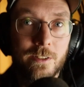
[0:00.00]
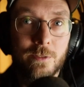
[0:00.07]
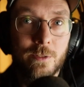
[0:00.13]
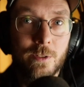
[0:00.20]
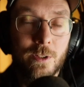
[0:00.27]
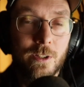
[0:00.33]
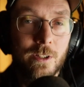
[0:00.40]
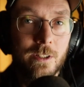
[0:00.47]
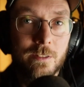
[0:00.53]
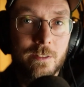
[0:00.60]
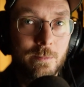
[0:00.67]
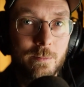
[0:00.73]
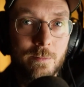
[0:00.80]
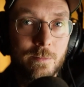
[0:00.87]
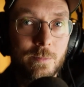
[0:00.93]

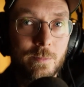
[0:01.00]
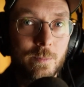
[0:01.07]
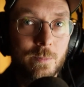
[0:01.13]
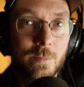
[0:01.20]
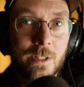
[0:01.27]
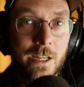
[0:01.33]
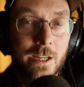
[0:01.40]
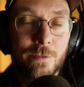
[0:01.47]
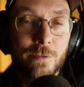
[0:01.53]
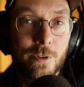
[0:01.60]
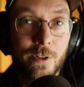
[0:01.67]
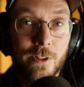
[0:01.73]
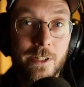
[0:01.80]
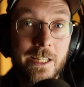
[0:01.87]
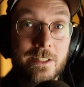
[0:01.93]
there
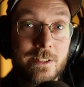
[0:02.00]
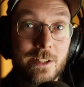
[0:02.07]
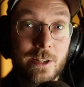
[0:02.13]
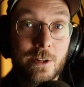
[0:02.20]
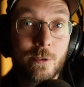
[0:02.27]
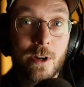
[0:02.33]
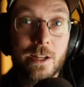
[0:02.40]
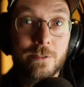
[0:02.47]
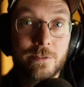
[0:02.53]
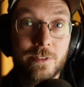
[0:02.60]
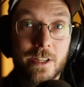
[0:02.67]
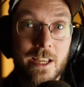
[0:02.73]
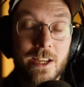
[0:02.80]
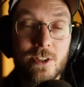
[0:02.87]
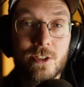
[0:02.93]
for instant
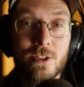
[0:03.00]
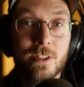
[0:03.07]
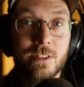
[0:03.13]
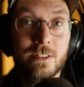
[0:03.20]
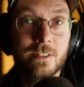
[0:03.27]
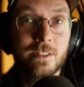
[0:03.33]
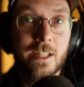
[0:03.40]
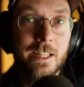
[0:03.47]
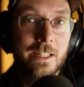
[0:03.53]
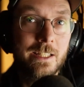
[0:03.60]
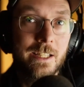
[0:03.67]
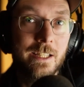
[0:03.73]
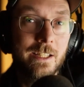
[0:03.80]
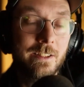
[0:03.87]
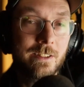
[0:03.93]
gratification, and
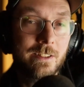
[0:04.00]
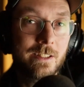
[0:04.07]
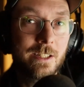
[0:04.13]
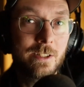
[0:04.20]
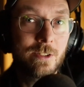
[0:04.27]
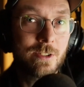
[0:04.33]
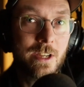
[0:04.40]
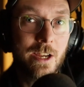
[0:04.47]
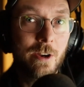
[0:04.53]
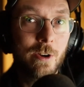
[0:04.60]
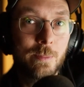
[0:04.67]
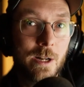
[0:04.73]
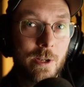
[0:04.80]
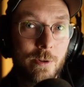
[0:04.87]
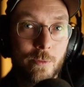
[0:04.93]
they just care
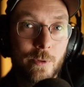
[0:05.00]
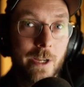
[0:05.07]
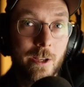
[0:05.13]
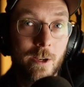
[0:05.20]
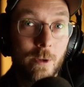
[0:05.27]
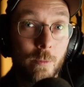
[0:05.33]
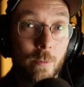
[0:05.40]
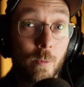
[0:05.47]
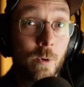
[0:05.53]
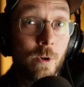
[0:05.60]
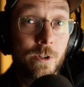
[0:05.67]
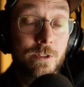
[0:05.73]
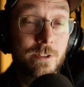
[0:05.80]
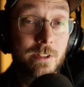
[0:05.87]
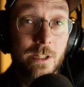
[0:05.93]
about regular
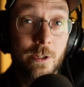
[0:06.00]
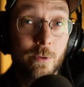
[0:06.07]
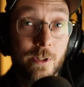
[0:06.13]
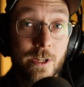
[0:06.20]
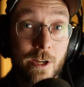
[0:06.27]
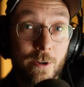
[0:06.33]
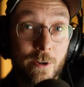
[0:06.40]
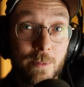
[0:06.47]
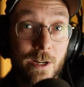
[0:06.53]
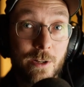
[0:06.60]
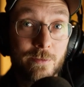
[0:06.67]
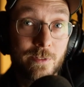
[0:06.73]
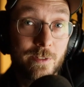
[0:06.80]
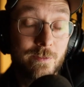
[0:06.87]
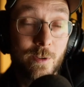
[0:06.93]
rewards. They don't care about
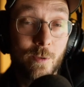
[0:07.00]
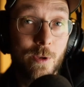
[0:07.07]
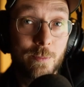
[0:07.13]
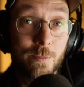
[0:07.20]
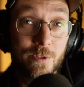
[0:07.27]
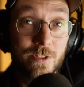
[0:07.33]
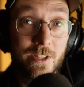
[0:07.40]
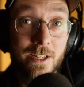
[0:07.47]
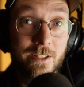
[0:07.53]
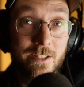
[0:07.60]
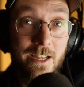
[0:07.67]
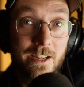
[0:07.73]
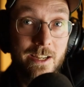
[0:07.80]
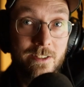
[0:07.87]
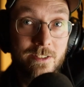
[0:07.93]
51%
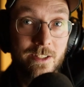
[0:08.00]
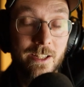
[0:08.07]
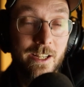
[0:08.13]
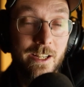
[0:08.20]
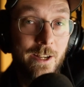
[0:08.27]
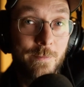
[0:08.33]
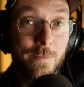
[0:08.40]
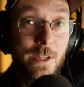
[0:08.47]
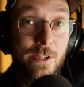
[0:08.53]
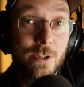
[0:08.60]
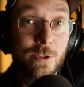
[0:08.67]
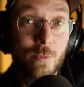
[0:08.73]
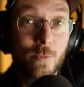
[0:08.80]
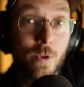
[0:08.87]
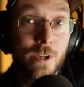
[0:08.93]
attacks. They
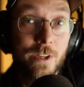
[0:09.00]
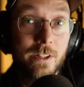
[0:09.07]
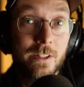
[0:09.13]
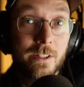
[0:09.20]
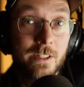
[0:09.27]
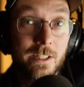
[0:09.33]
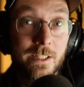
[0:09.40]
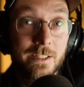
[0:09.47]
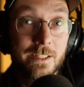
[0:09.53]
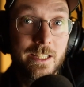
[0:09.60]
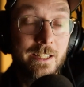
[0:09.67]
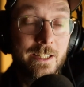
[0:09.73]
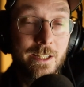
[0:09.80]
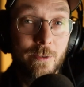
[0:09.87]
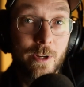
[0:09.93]
just want to
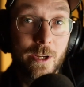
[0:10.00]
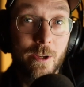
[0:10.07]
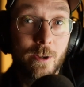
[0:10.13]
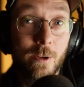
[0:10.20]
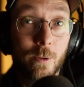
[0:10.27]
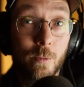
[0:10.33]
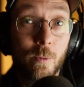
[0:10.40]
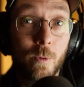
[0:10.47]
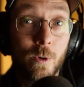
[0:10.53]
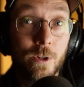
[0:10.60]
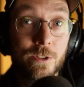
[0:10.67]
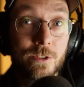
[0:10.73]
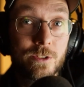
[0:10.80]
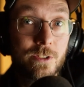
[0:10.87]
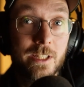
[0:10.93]
get their regular
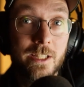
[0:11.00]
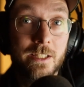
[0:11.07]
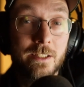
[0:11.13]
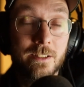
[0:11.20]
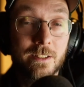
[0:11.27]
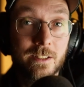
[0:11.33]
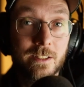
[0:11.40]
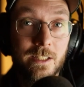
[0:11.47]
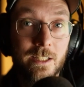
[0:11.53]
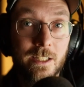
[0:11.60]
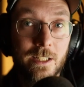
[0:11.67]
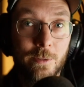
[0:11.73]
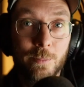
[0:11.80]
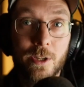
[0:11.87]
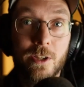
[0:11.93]
rewards. And
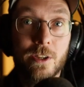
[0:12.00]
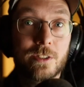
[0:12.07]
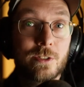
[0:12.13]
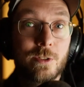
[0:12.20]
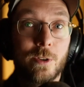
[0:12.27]
because